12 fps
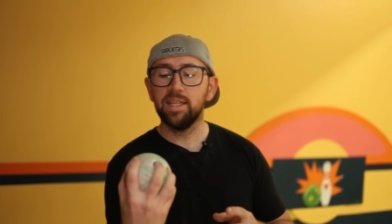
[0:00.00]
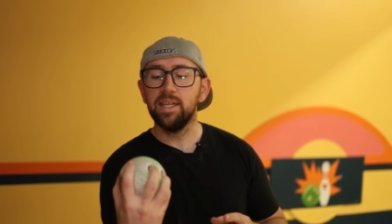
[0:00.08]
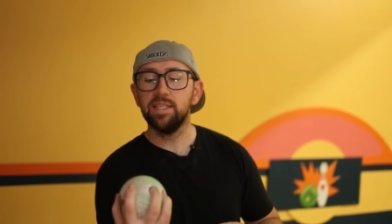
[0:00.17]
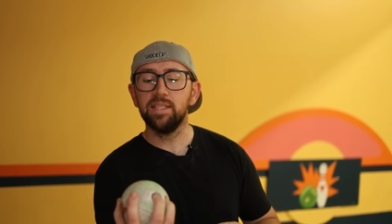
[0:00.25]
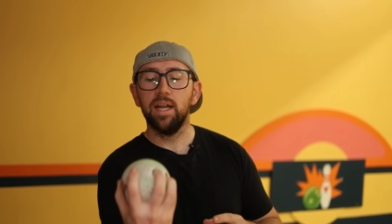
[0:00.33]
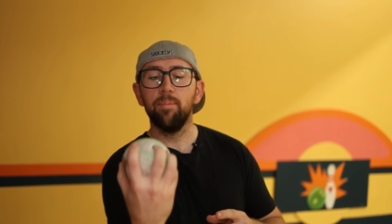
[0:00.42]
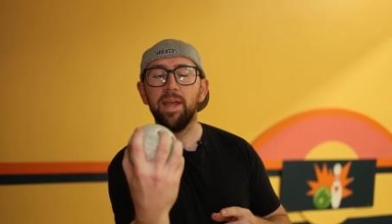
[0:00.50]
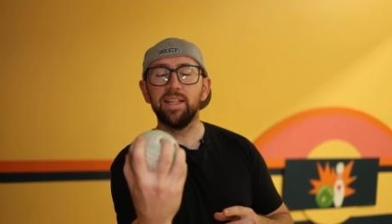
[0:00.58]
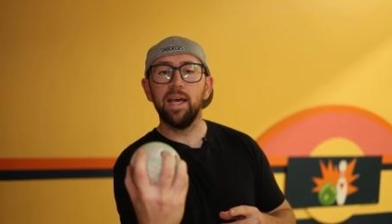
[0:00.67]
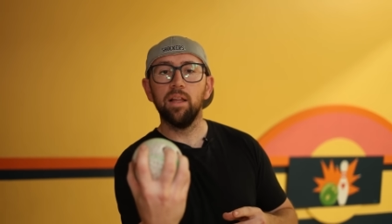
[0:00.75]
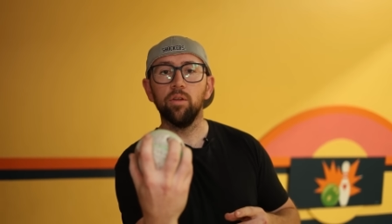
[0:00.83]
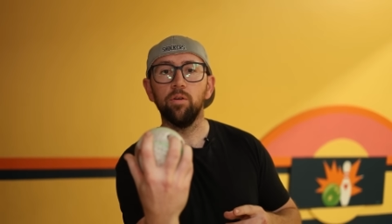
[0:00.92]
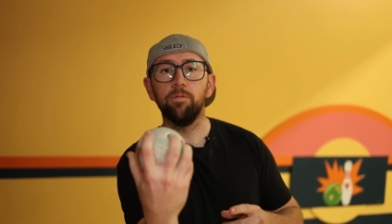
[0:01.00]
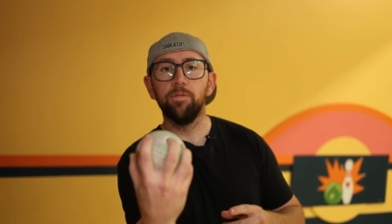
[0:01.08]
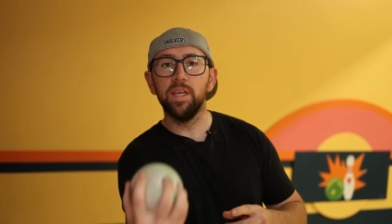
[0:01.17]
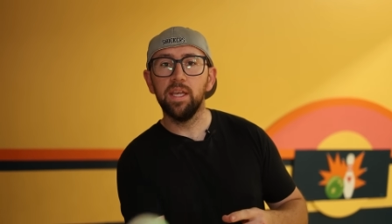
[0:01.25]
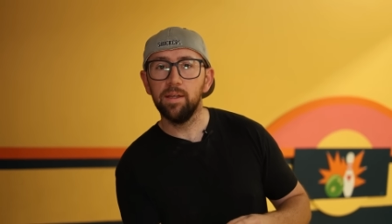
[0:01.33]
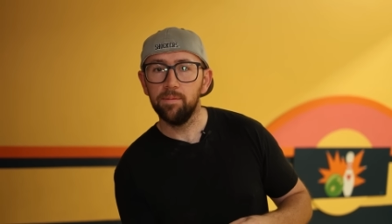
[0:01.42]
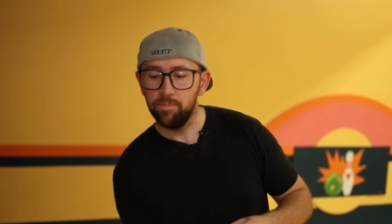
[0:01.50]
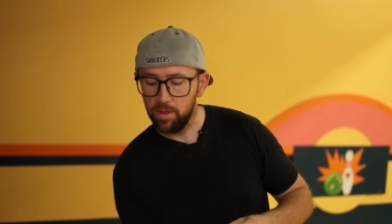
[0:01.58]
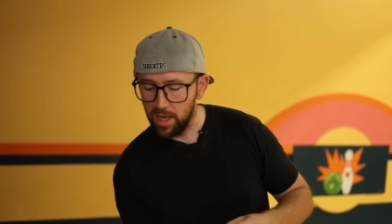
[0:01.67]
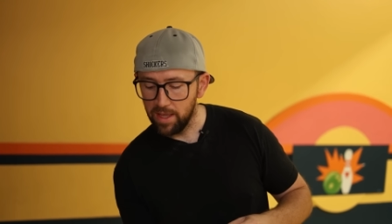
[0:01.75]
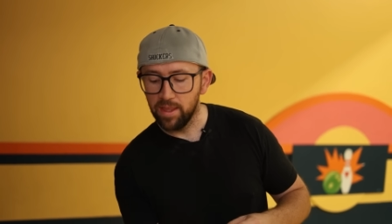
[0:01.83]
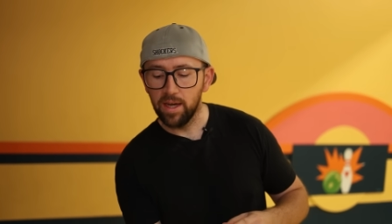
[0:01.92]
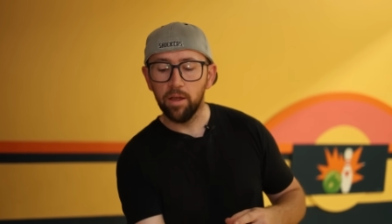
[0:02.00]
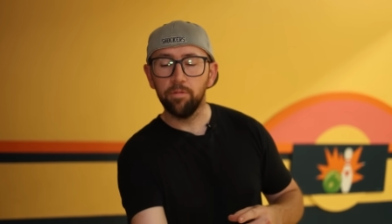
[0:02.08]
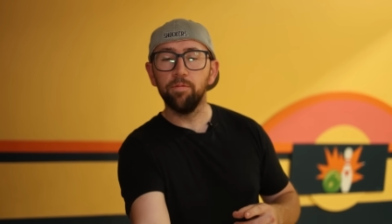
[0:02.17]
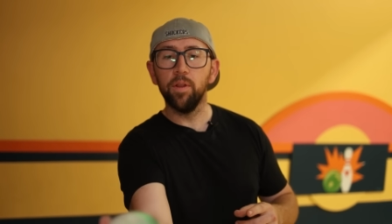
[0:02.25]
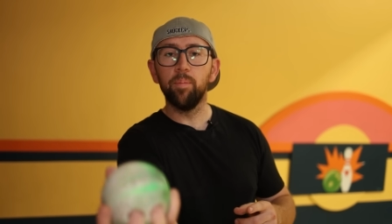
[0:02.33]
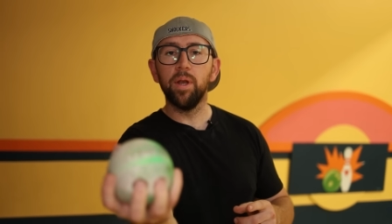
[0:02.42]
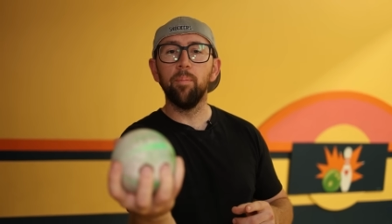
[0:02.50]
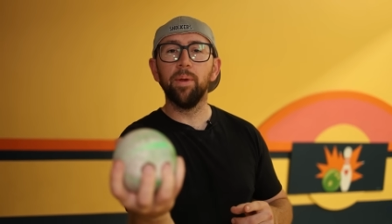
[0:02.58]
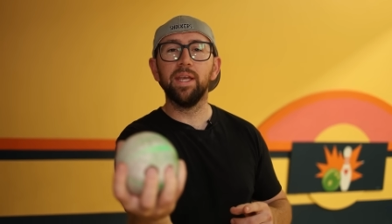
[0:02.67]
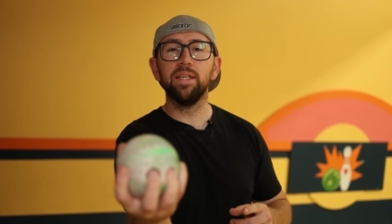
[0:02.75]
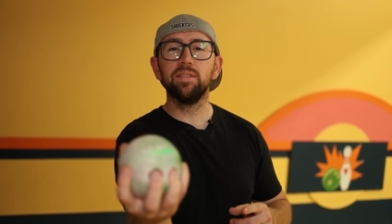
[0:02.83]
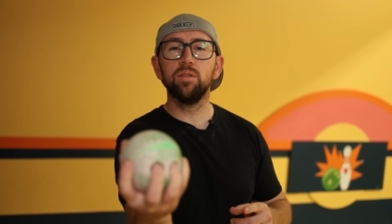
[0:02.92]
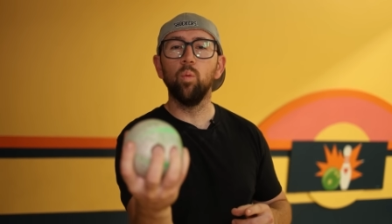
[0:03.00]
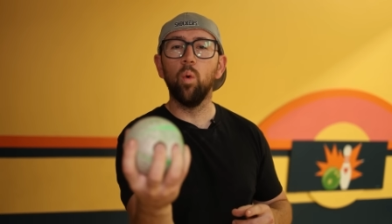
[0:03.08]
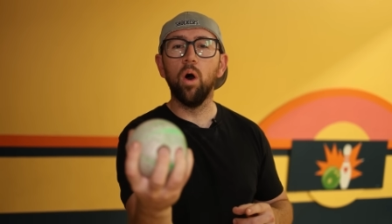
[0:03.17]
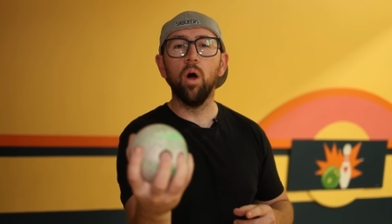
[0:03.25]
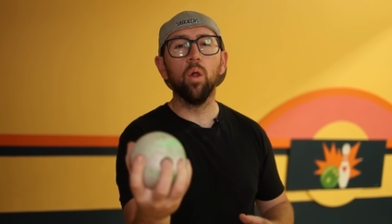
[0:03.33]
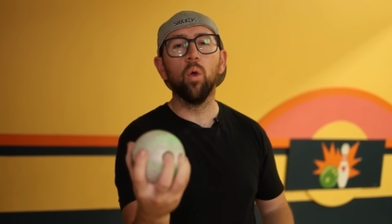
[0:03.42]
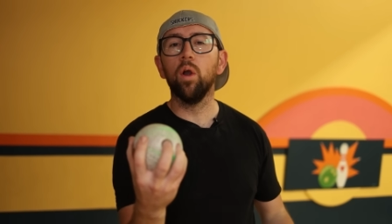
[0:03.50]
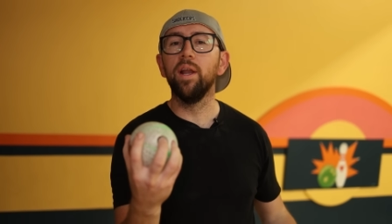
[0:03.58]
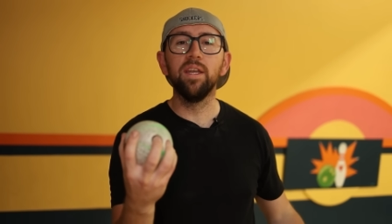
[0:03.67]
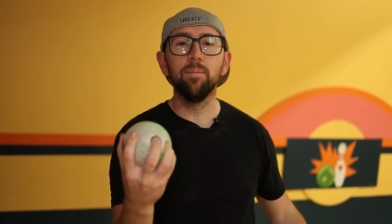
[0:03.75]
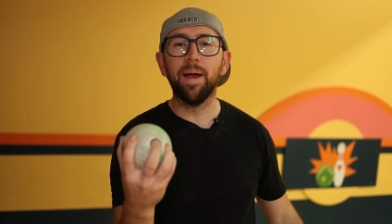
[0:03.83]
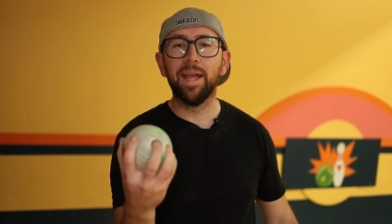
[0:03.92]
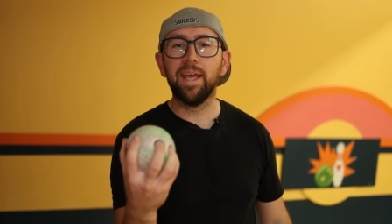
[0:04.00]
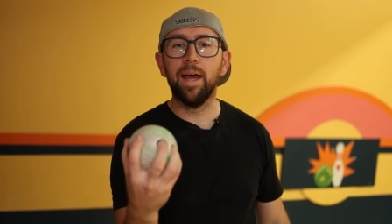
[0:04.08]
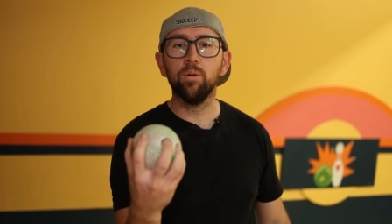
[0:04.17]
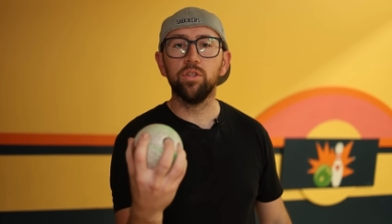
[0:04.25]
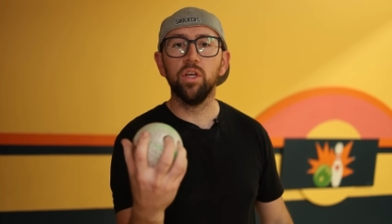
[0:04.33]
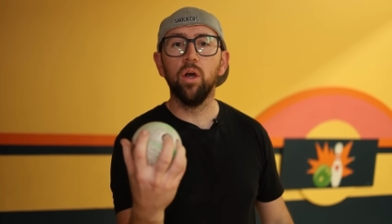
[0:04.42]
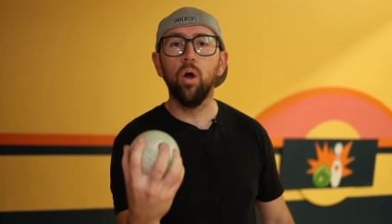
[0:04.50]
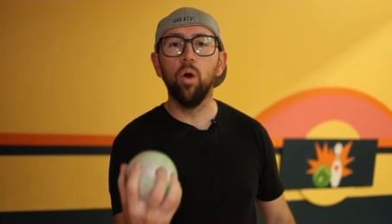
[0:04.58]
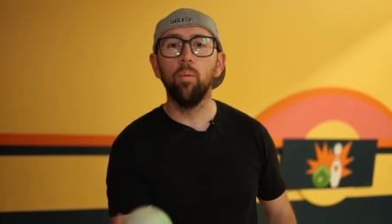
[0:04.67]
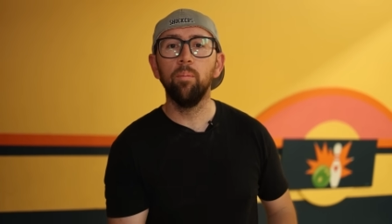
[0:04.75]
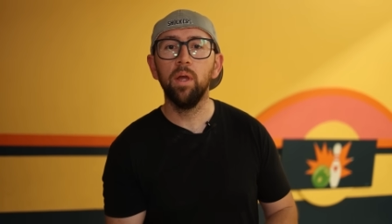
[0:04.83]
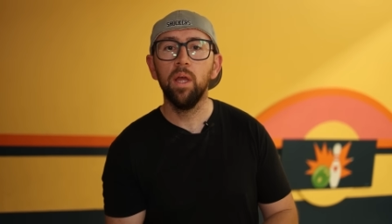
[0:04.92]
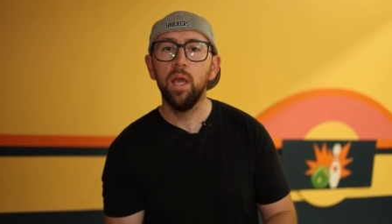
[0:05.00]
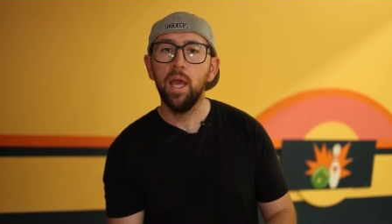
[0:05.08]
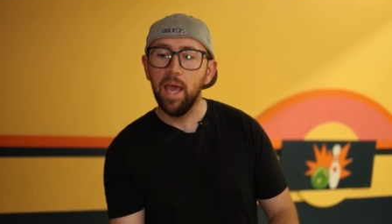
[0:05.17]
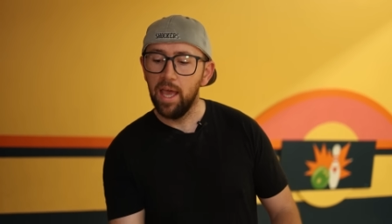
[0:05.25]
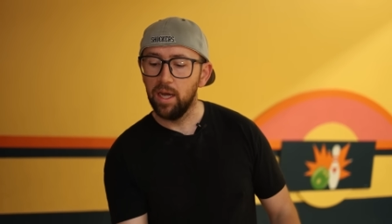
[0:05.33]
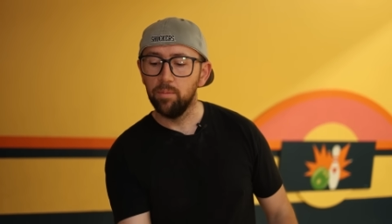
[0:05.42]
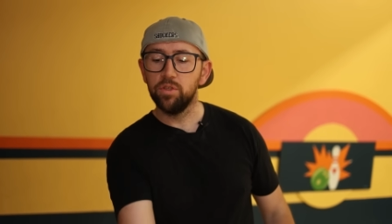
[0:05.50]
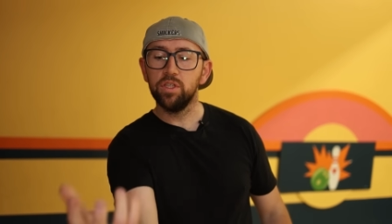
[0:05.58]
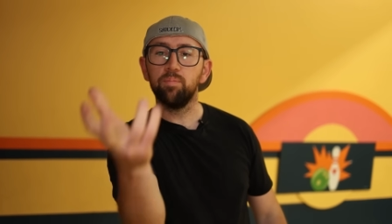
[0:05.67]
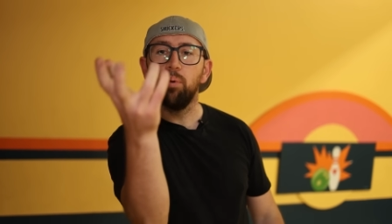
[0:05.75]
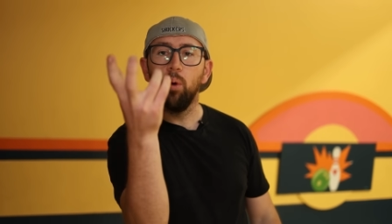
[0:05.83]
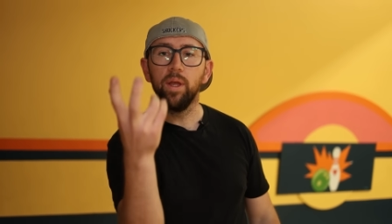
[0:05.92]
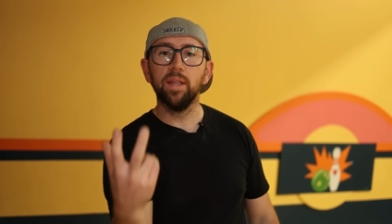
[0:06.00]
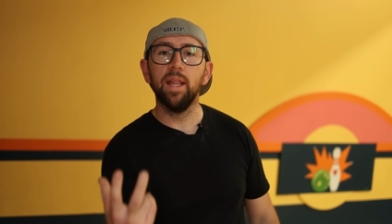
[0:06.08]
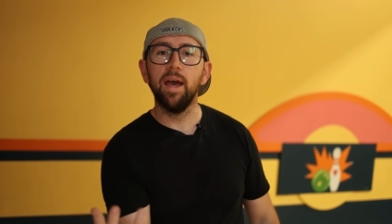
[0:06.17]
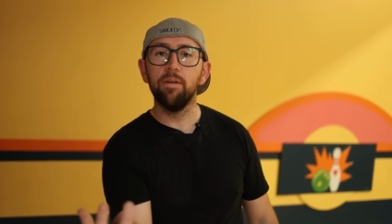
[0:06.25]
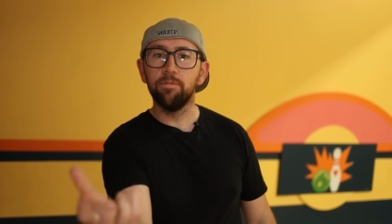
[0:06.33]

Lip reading: this and I make that little V, and then I flip it up against the wall or into my couch at home, and I'm just pointing that